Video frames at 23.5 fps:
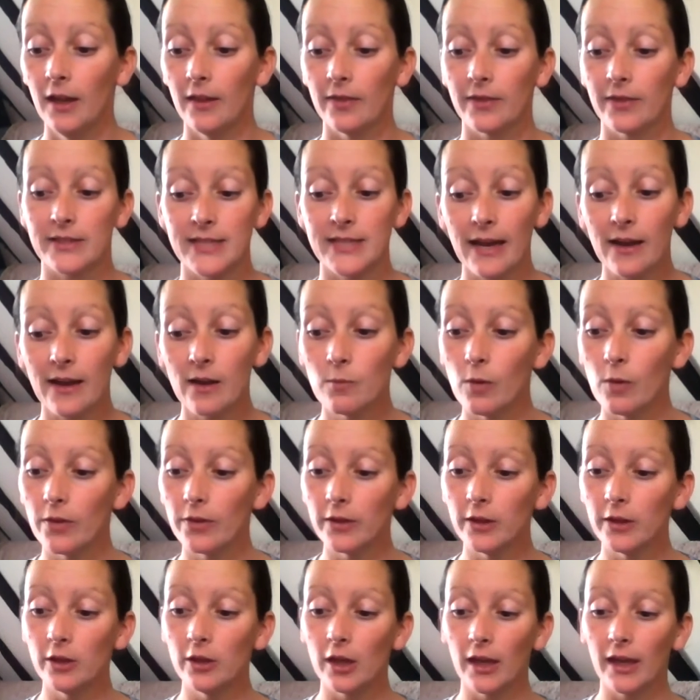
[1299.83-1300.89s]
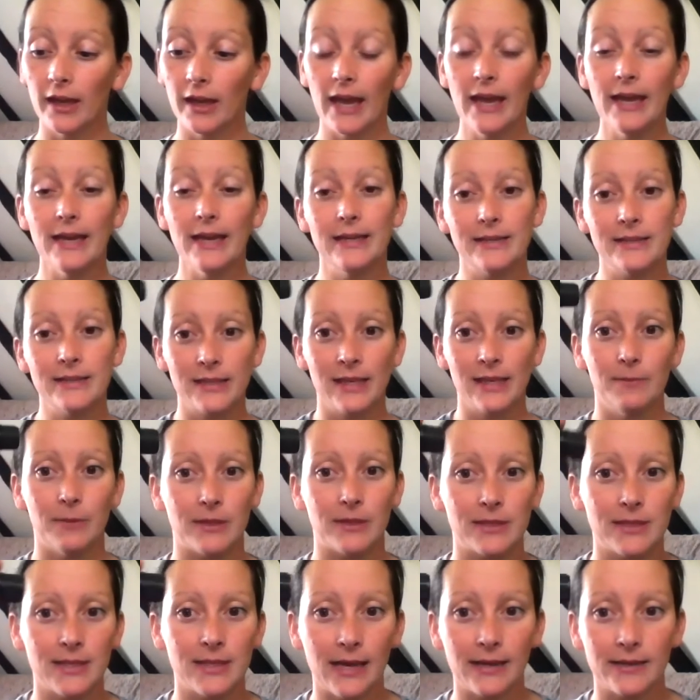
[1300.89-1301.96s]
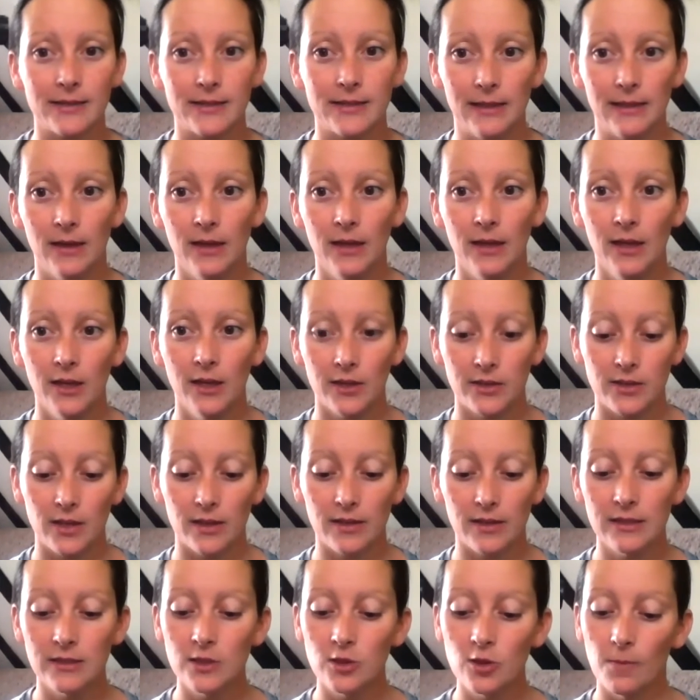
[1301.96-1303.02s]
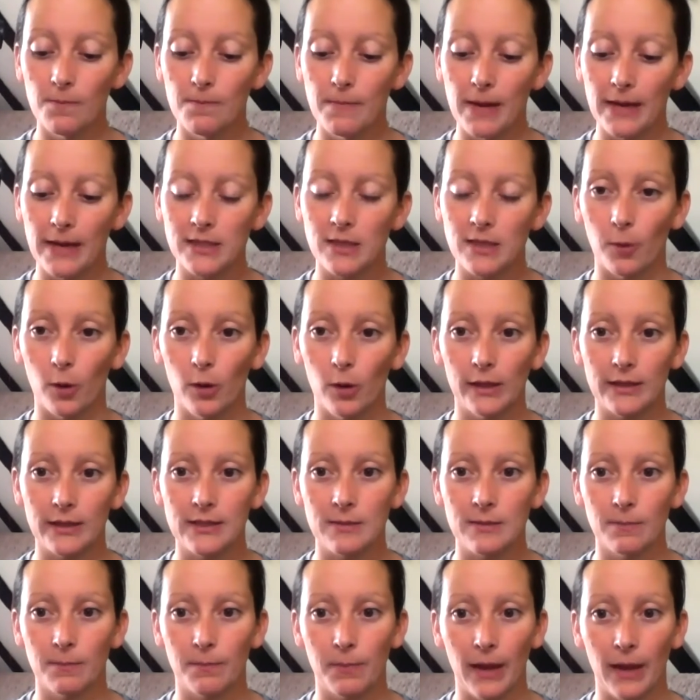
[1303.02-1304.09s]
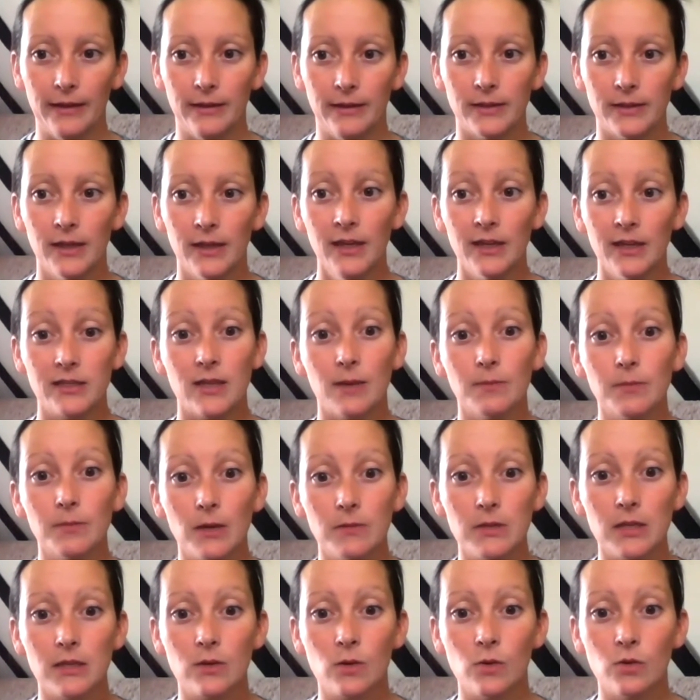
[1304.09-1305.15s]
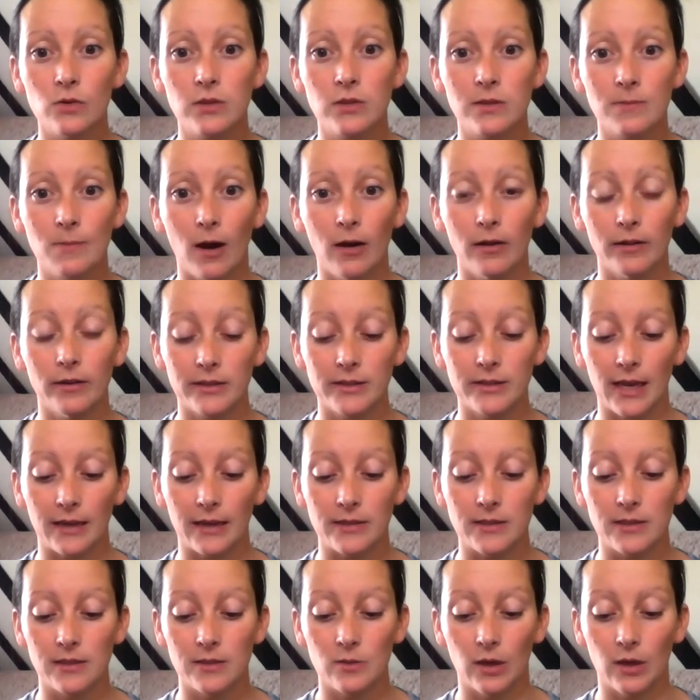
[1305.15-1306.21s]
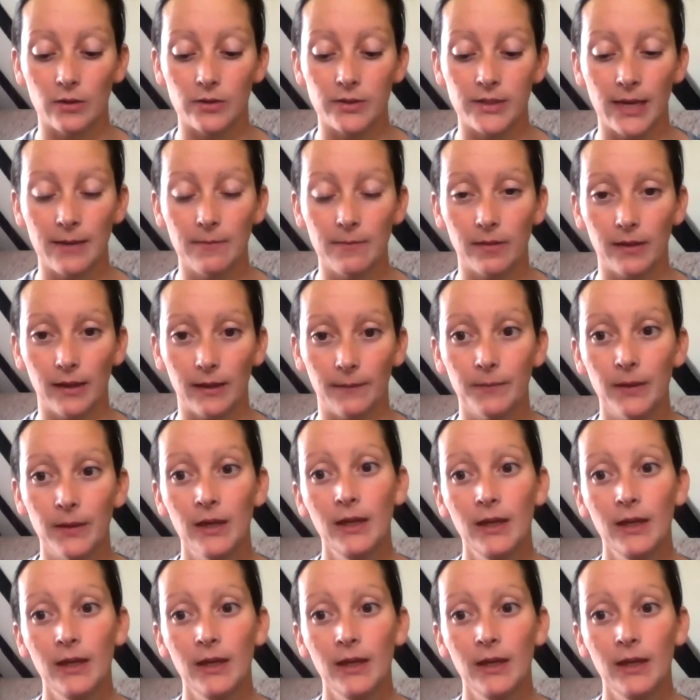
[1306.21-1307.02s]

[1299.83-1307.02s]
The second one that you can get is Slim and Sassy. So this is your metabolic blend. Sometimes it's called Smart and Sassy as well, same thing.